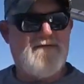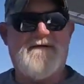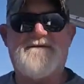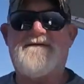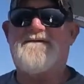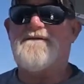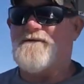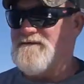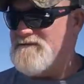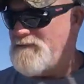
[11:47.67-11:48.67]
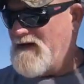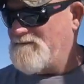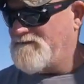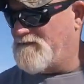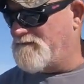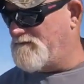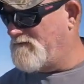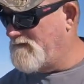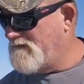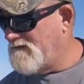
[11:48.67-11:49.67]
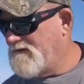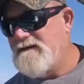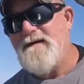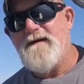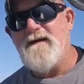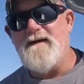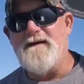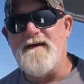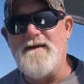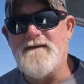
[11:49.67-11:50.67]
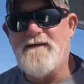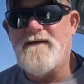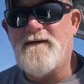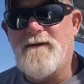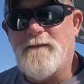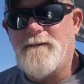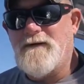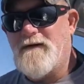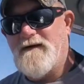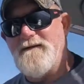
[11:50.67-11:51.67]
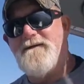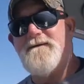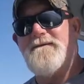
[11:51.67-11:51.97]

Oh, geez, there goes the bat phone. All right, hold on.